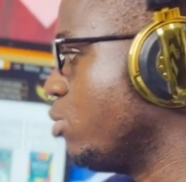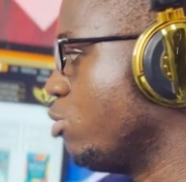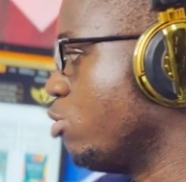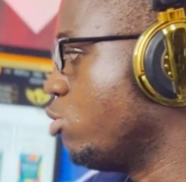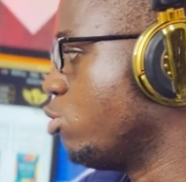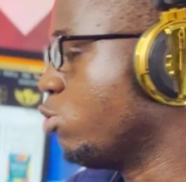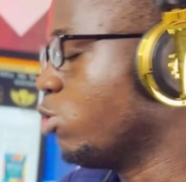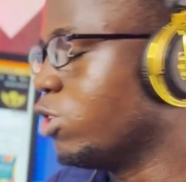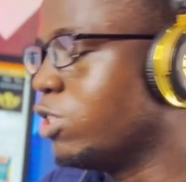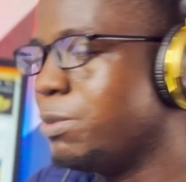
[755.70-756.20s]
to
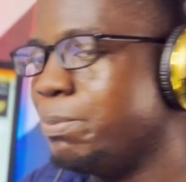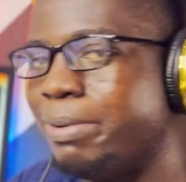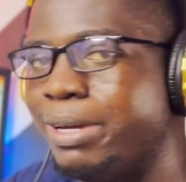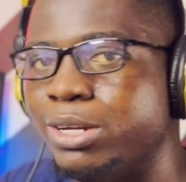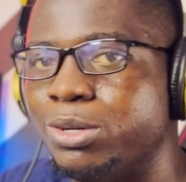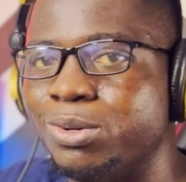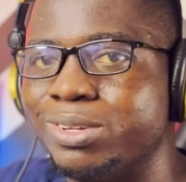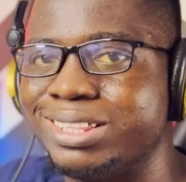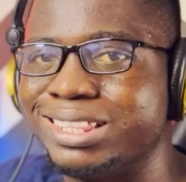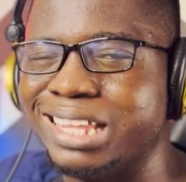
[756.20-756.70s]

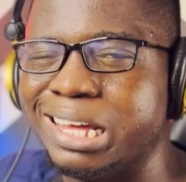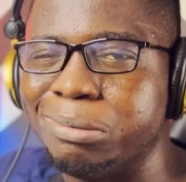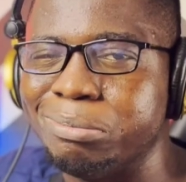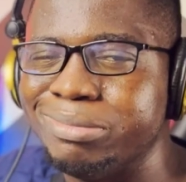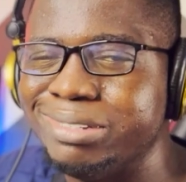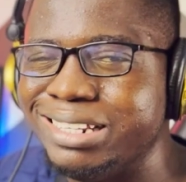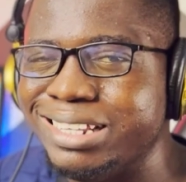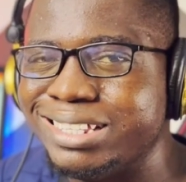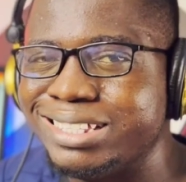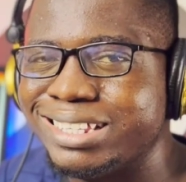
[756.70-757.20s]
suspend or
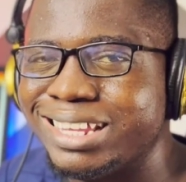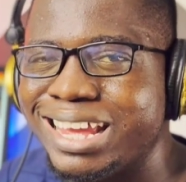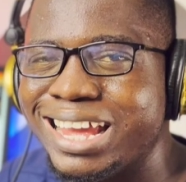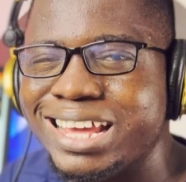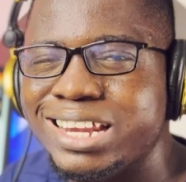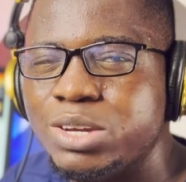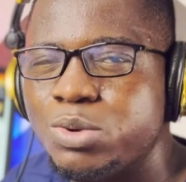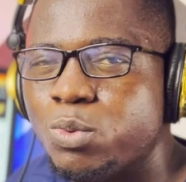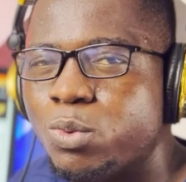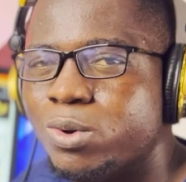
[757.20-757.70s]
terminate
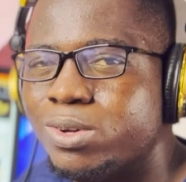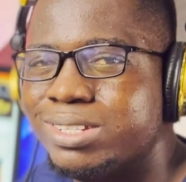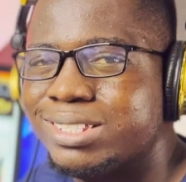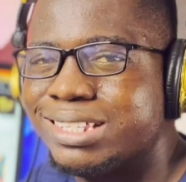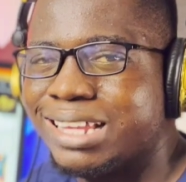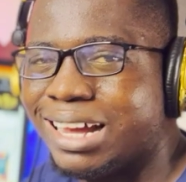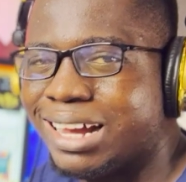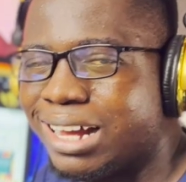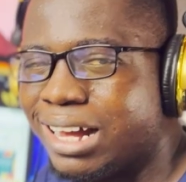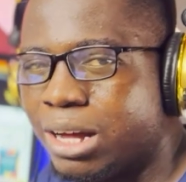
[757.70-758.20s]
anyone's
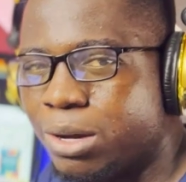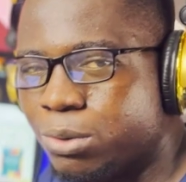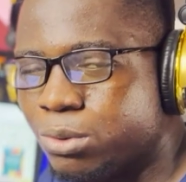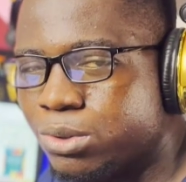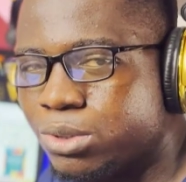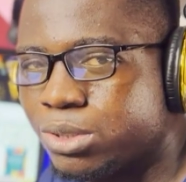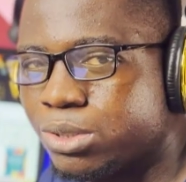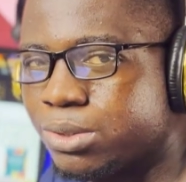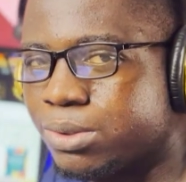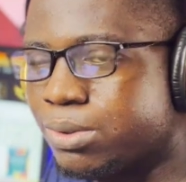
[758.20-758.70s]

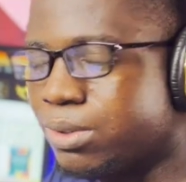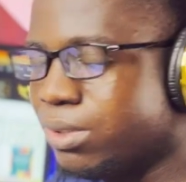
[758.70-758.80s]
account,